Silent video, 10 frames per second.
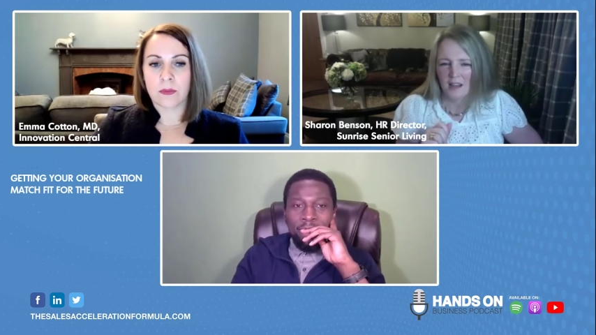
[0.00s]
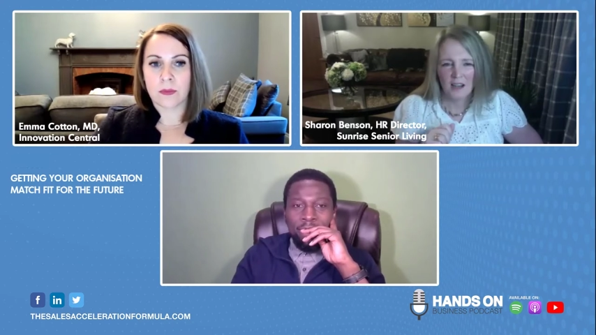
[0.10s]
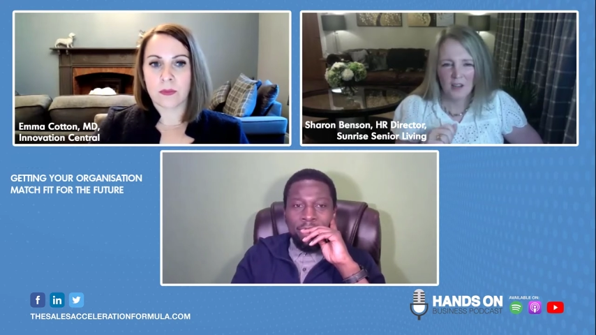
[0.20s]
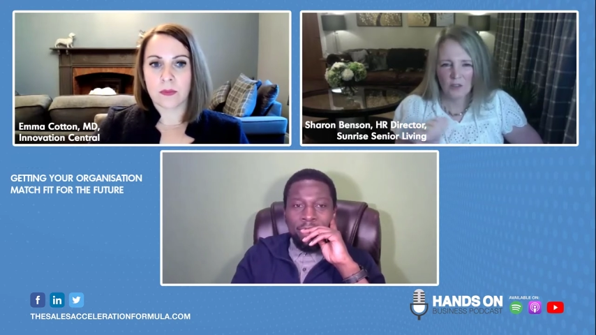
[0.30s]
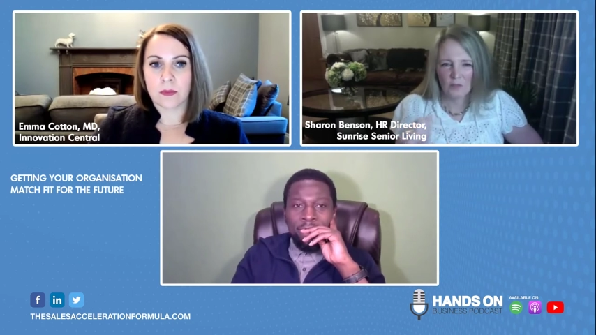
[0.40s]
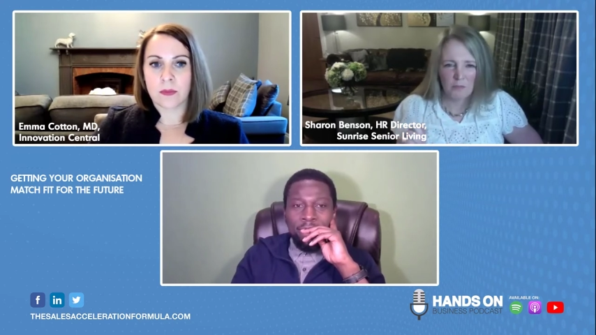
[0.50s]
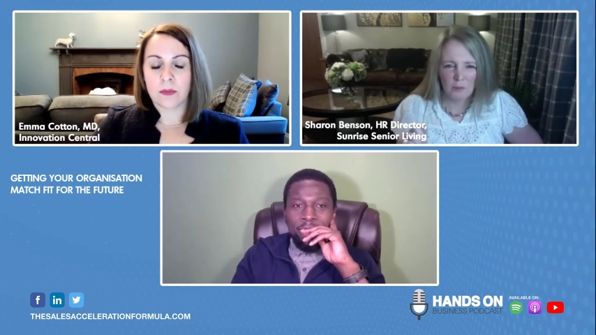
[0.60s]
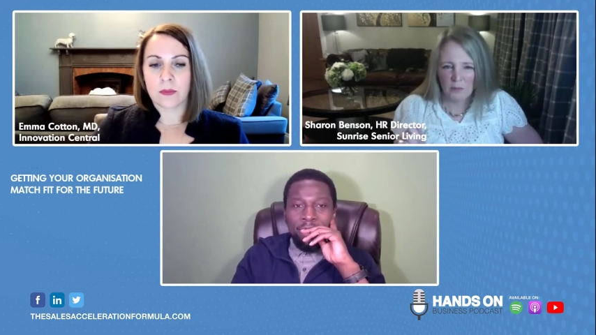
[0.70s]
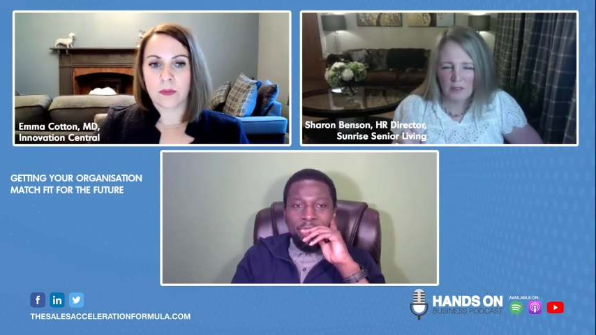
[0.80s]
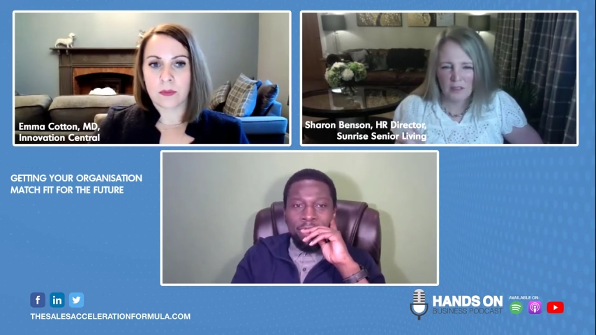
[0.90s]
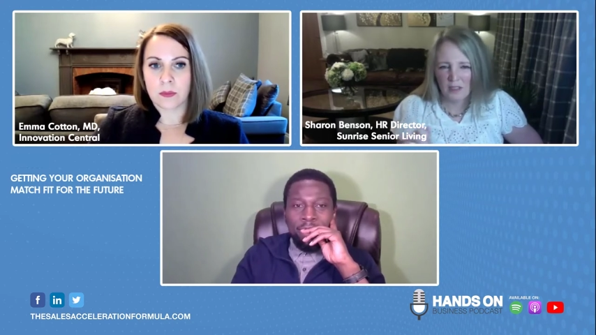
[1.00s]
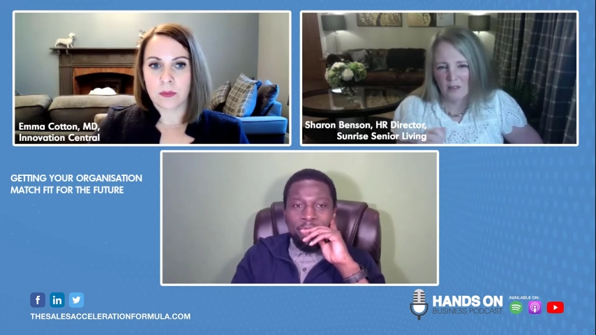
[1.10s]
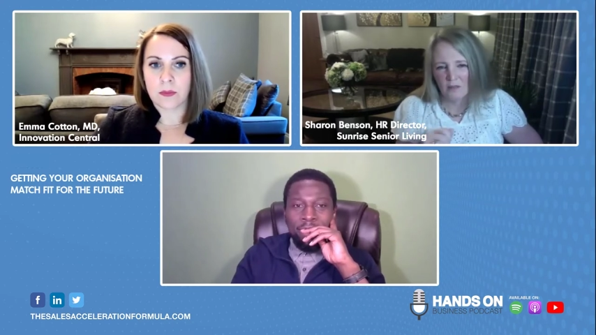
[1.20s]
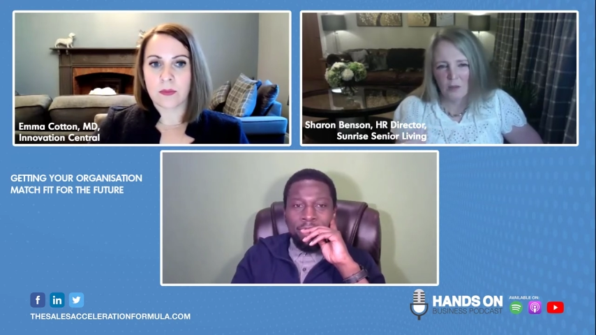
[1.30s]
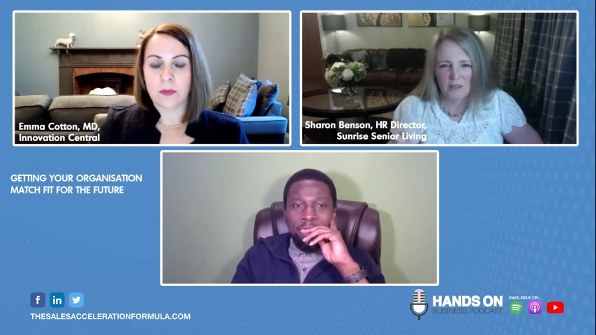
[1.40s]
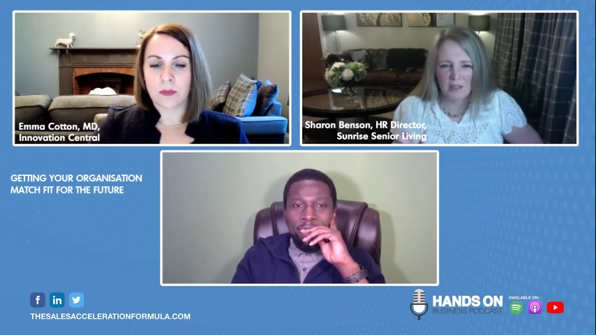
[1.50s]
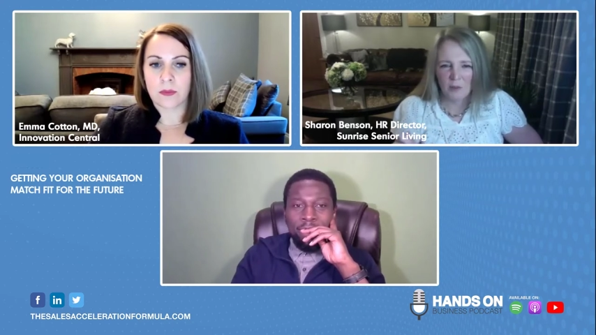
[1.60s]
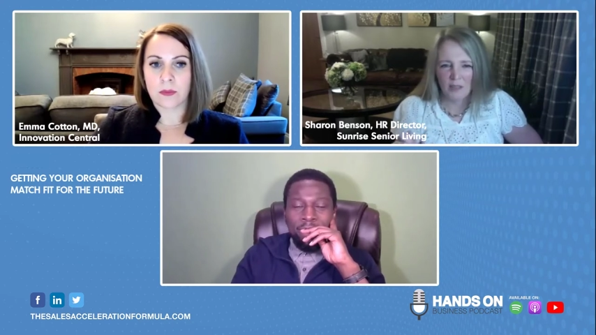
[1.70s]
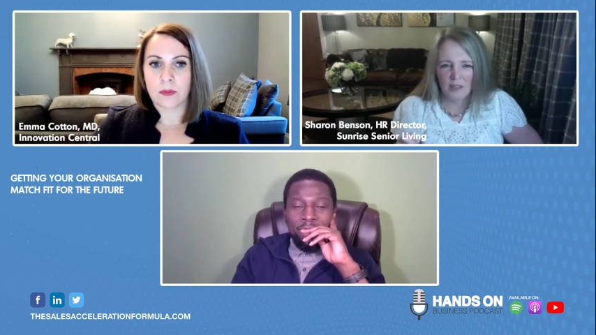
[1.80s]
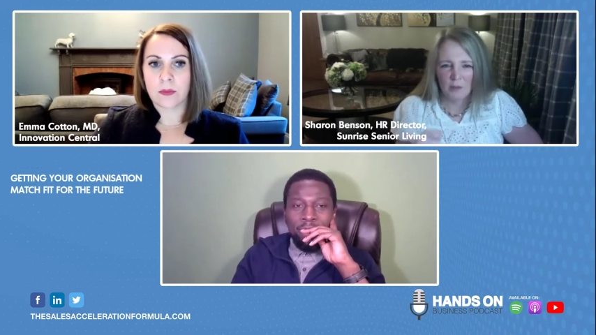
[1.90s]
Speaker 1: I'll just put my, you know, lock myself
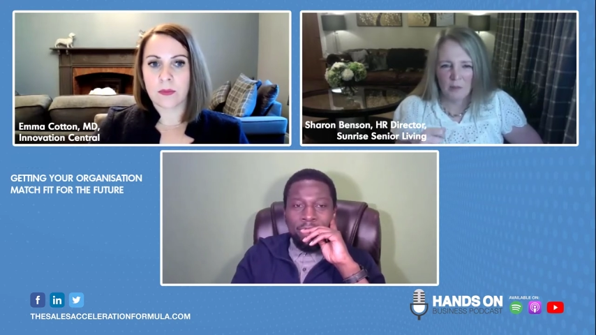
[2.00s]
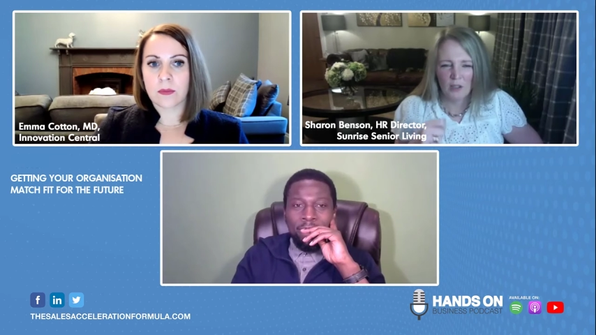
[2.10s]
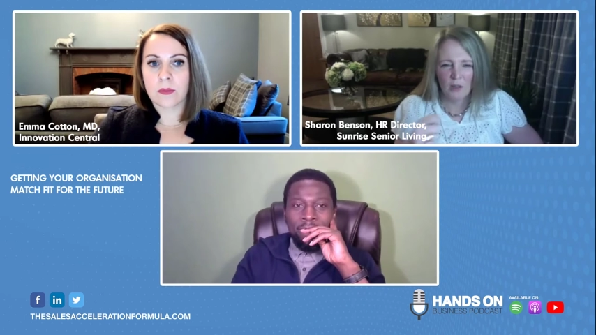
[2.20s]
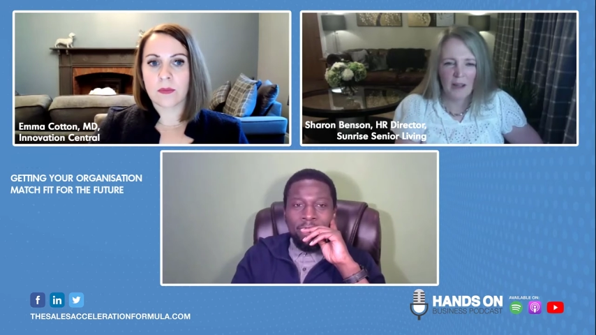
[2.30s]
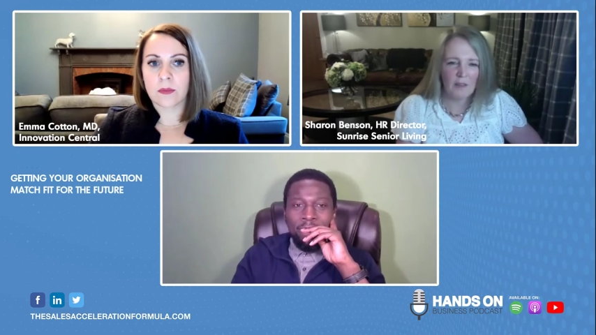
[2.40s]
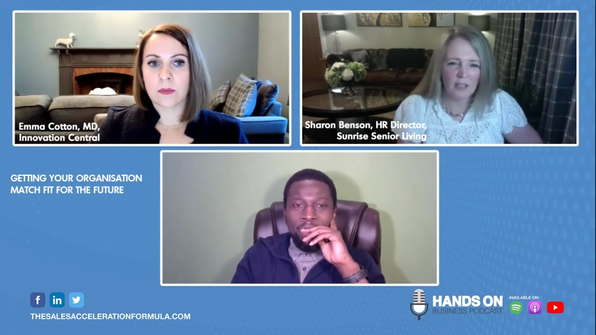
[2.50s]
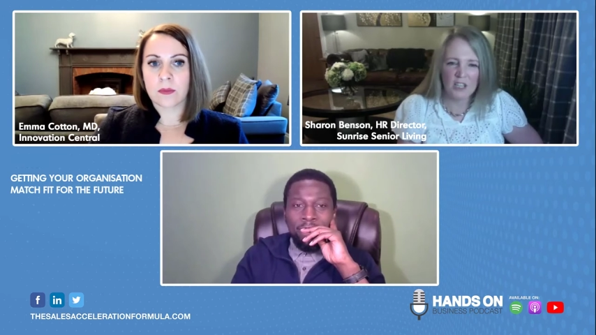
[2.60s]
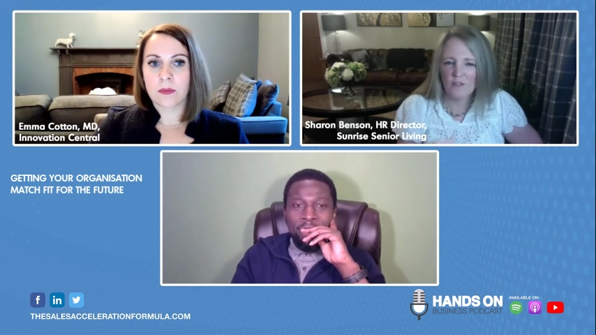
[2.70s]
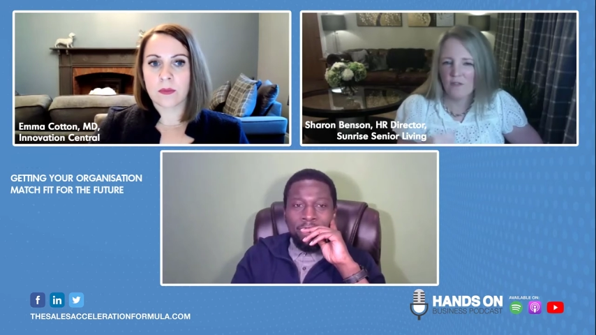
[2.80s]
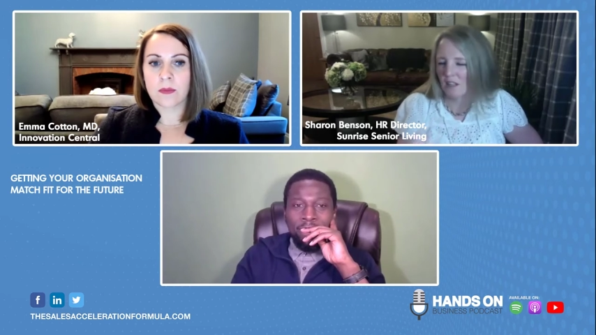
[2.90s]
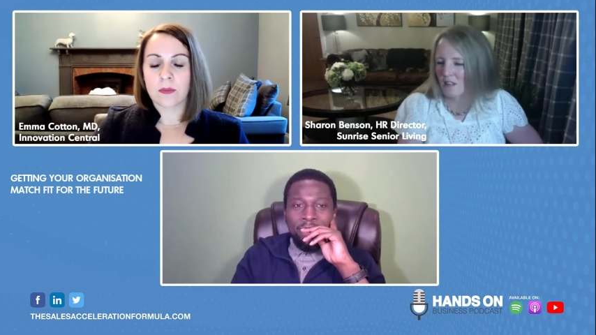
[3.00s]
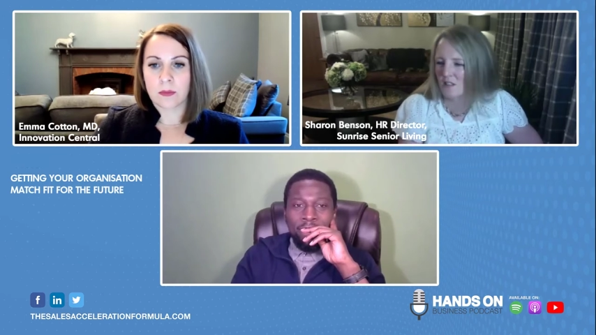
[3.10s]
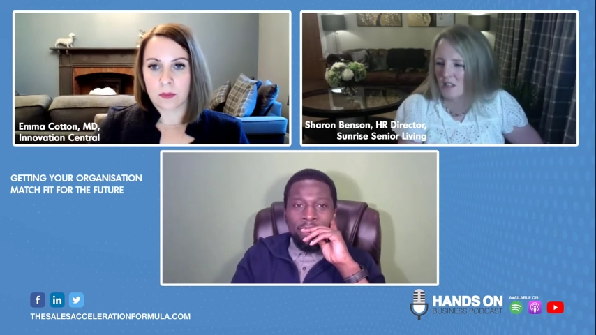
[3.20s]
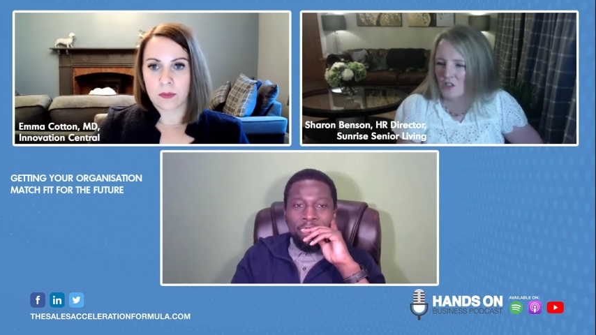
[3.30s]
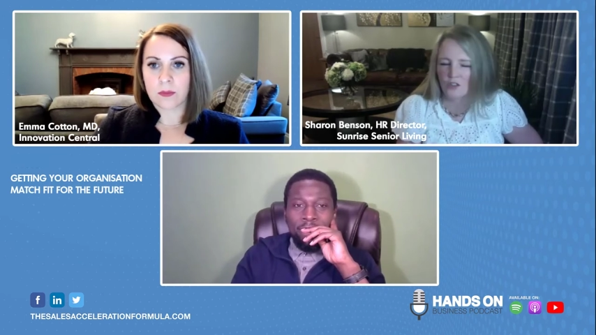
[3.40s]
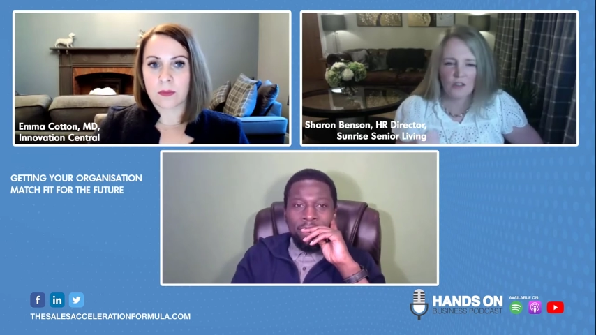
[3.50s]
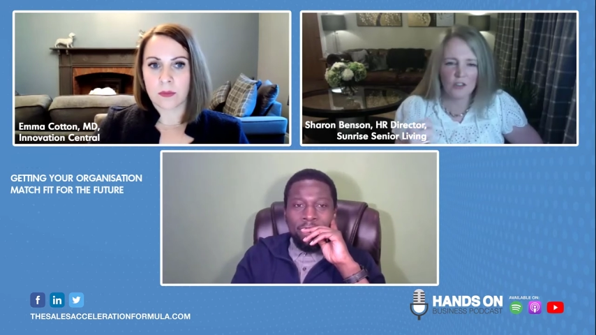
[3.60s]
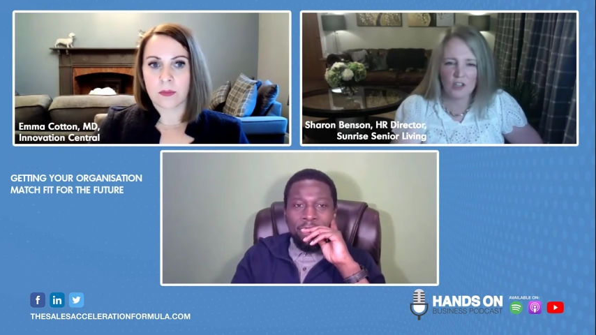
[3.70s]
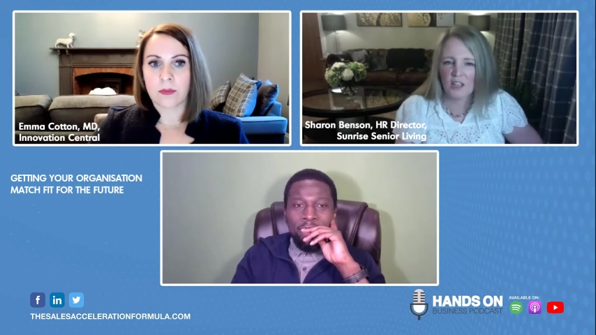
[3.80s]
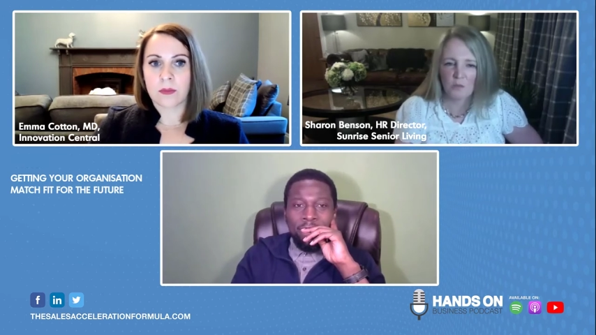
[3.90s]
away in a room and I'll come out. And here's your values, here's your structure,
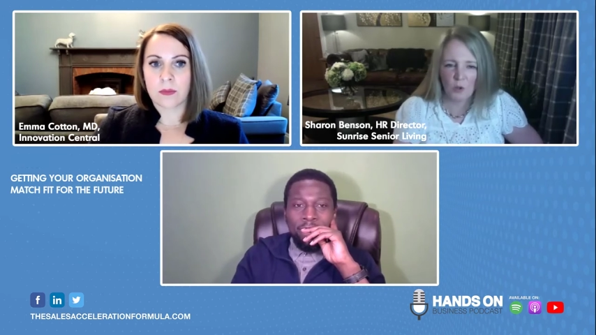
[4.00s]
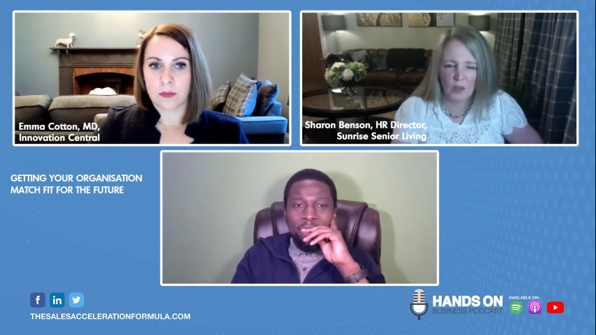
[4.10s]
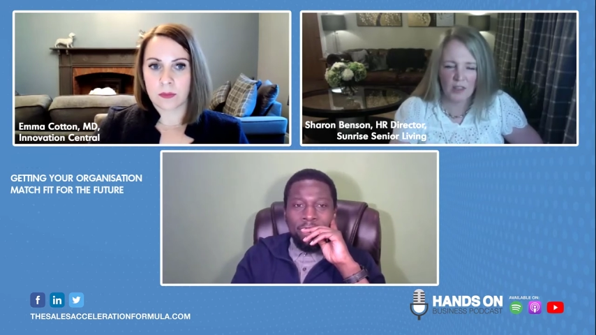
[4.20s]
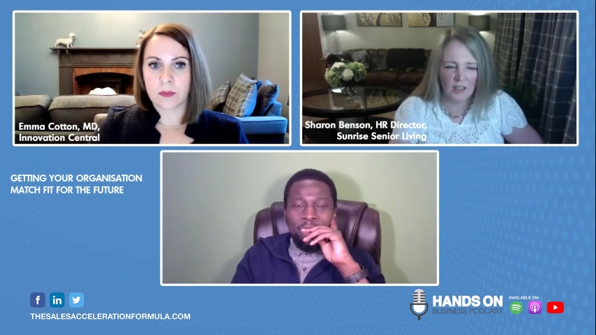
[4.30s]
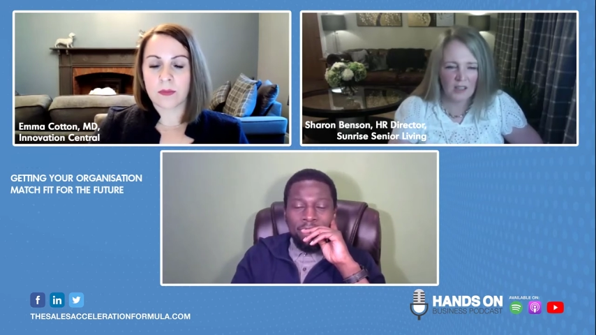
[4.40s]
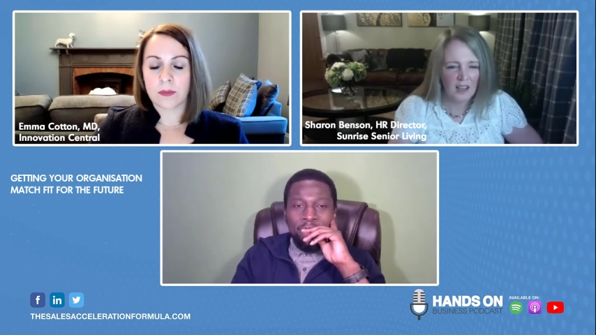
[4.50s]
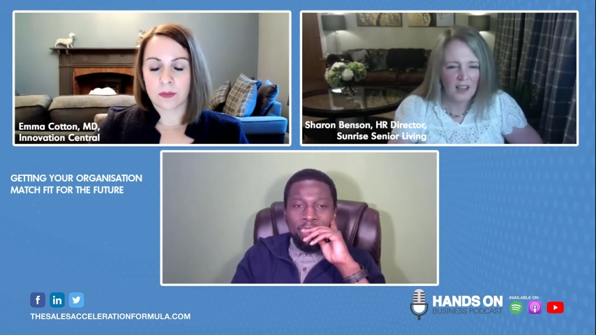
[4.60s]
here's what I think.